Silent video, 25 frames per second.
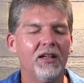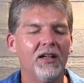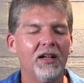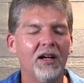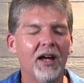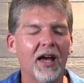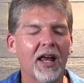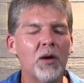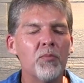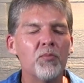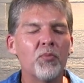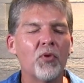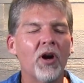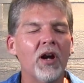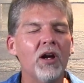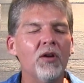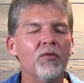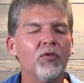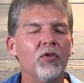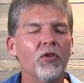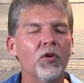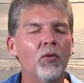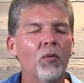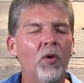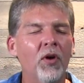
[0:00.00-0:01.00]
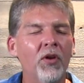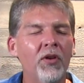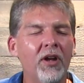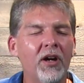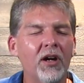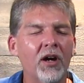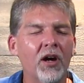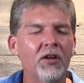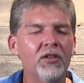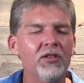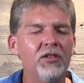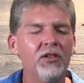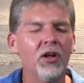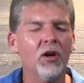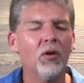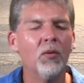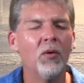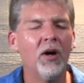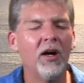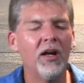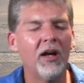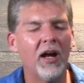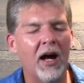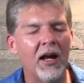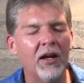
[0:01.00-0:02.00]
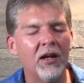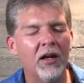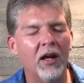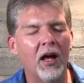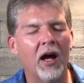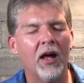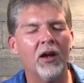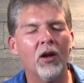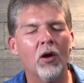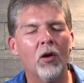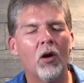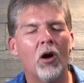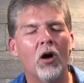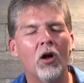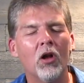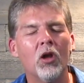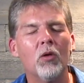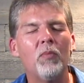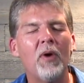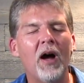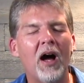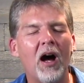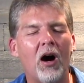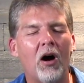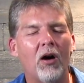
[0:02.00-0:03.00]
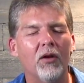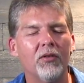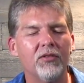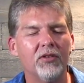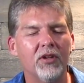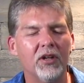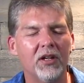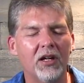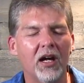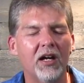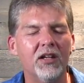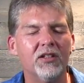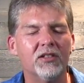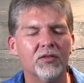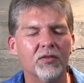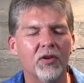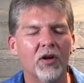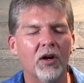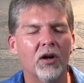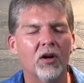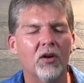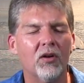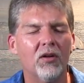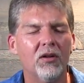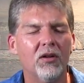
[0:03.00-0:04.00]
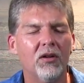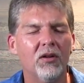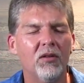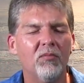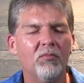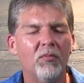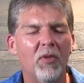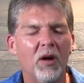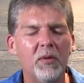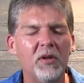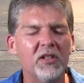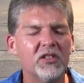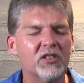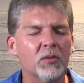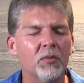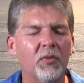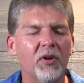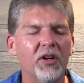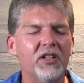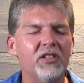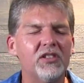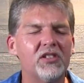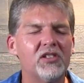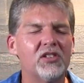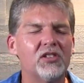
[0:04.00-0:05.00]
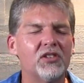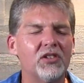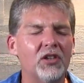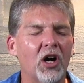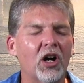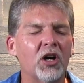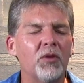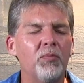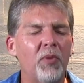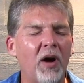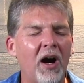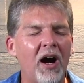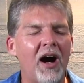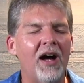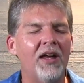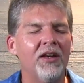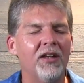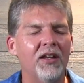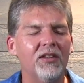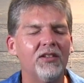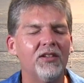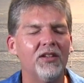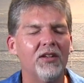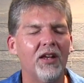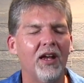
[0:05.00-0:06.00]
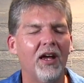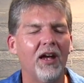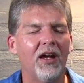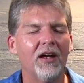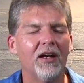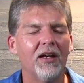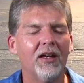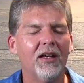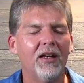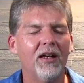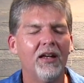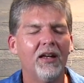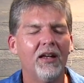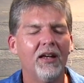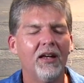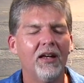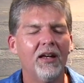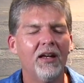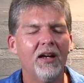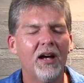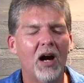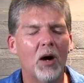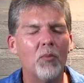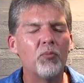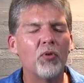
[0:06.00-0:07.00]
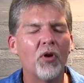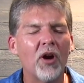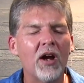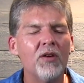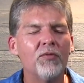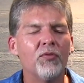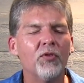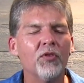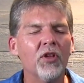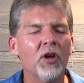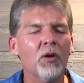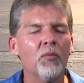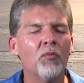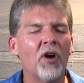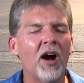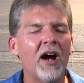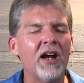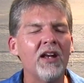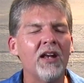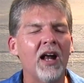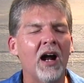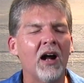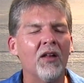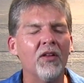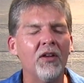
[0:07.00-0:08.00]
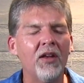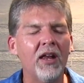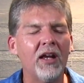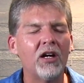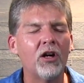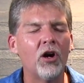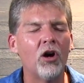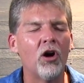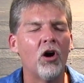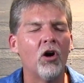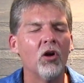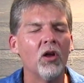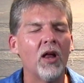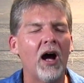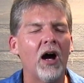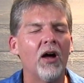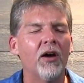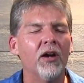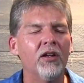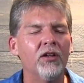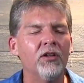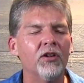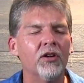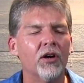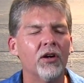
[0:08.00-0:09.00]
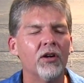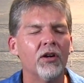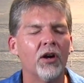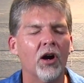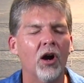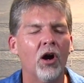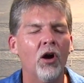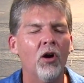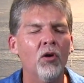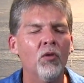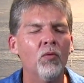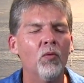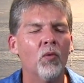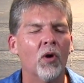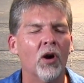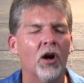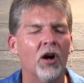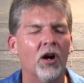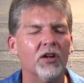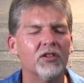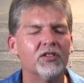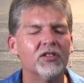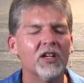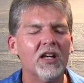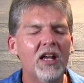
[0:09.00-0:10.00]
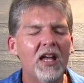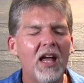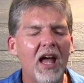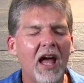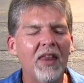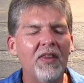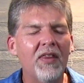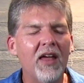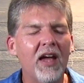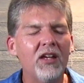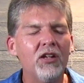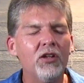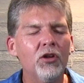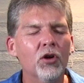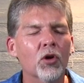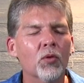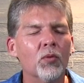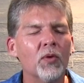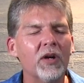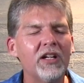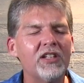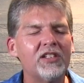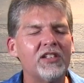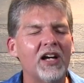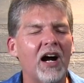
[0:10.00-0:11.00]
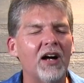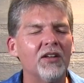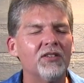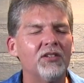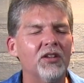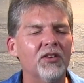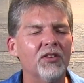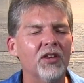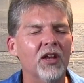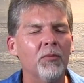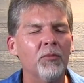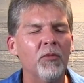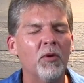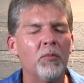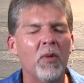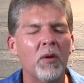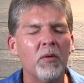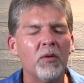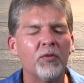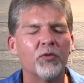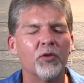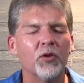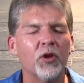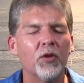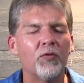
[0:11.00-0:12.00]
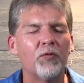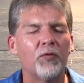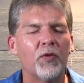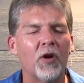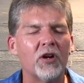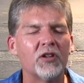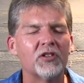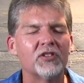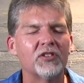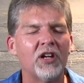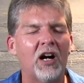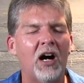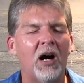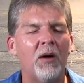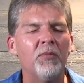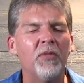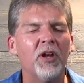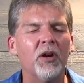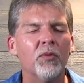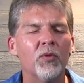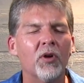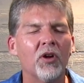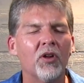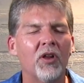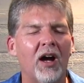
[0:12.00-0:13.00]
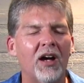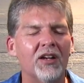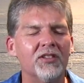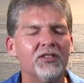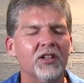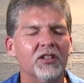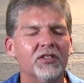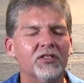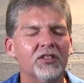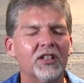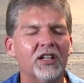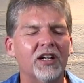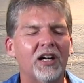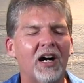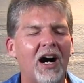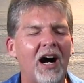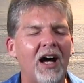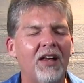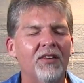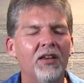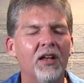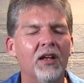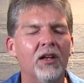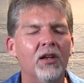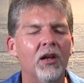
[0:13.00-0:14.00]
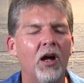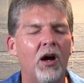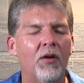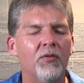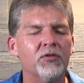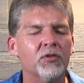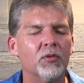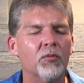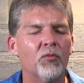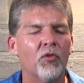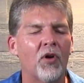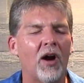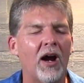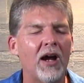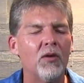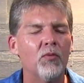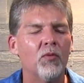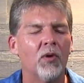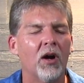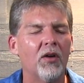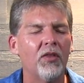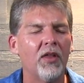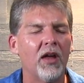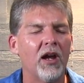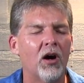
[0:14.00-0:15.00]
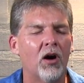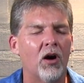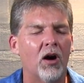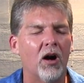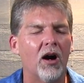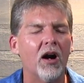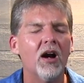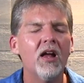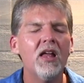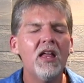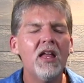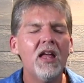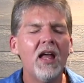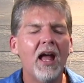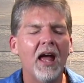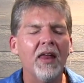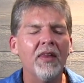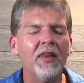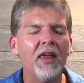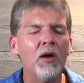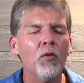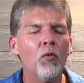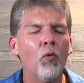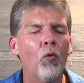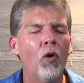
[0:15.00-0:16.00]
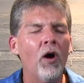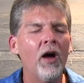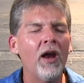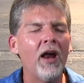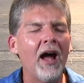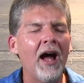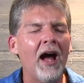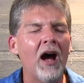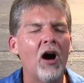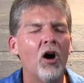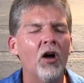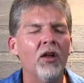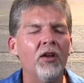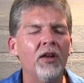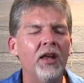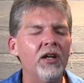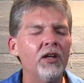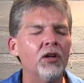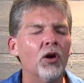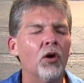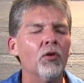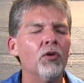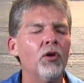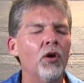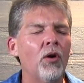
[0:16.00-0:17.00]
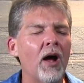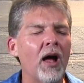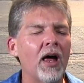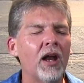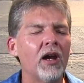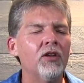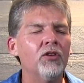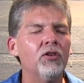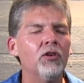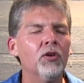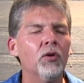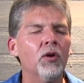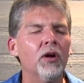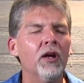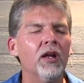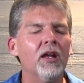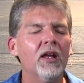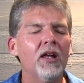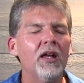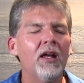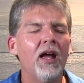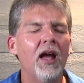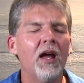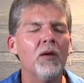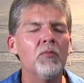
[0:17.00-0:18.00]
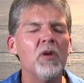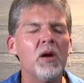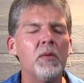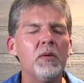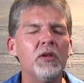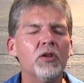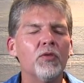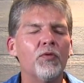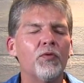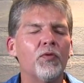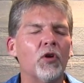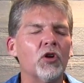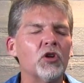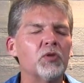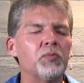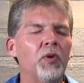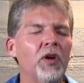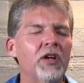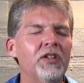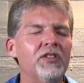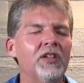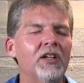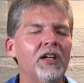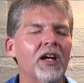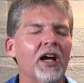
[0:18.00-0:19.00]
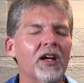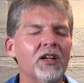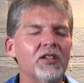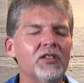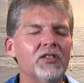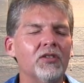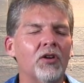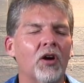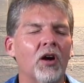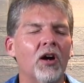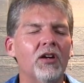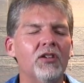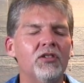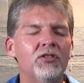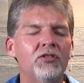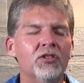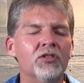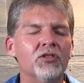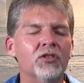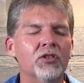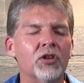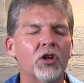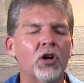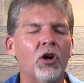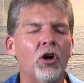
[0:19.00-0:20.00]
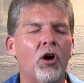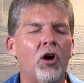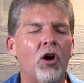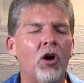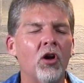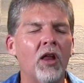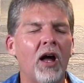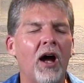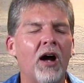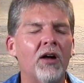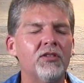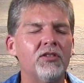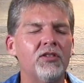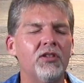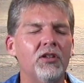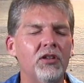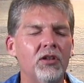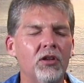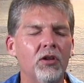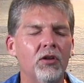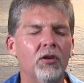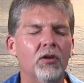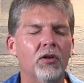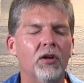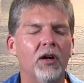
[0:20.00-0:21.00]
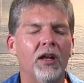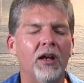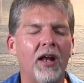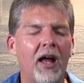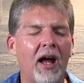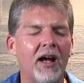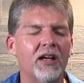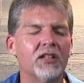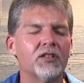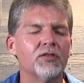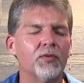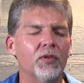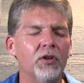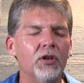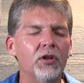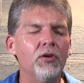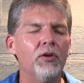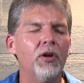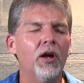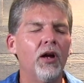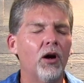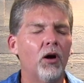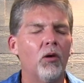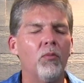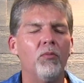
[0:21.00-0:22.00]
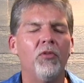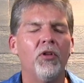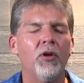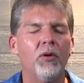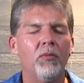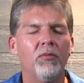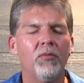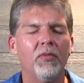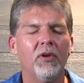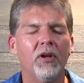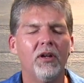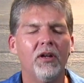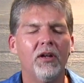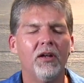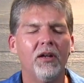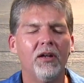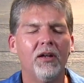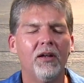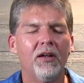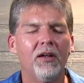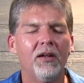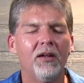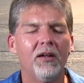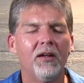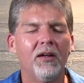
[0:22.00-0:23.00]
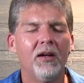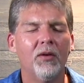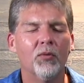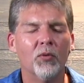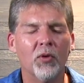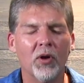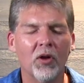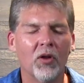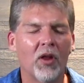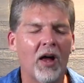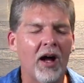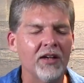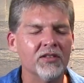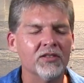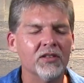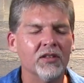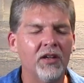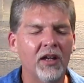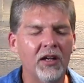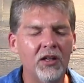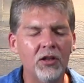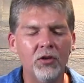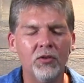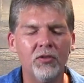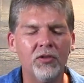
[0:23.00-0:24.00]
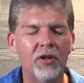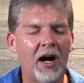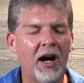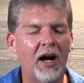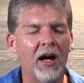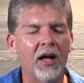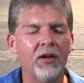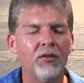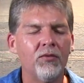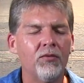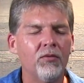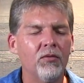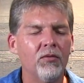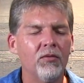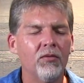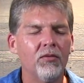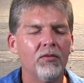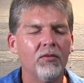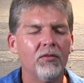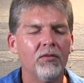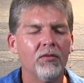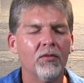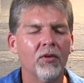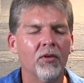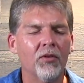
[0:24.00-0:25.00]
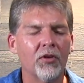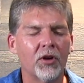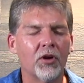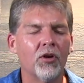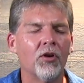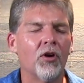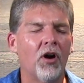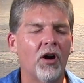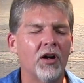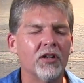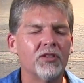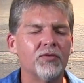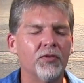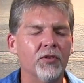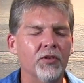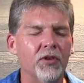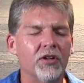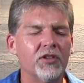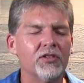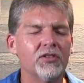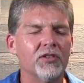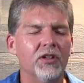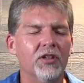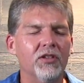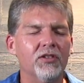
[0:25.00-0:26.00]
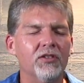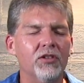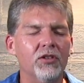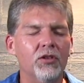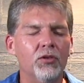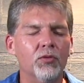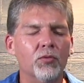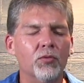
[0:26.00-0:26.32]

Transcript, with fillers: God, I'm praying for the one that goes, you know what? I, I know all about the gates of hell. Maybe somebody's stuck behind it today. I'm praying for them right now that they call out in their, their, own words and that you'll reach out to them that maybe for the first time they realize there's a God that loves them right where they are and they want out and they don't know how to do it. And maybe the first place they got to start is just to call out to you and ask for you to help them, realizing that you died on the cross for their sins and you